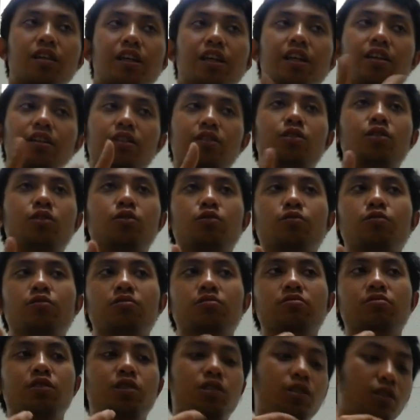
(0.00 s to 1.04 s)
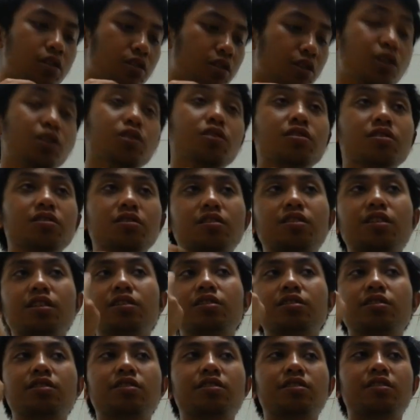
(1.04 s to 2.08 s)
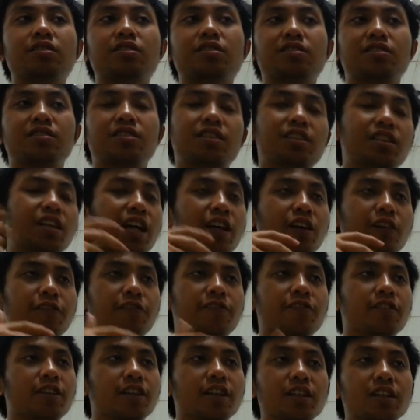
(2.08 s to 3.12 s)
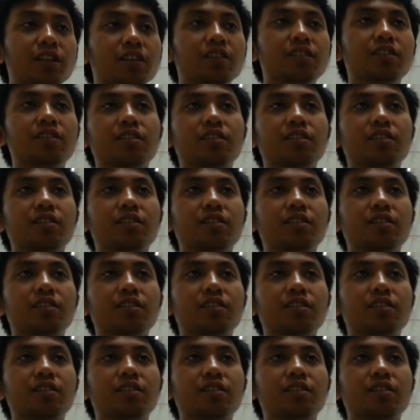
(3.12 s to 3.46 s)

eager to use this kind of thing?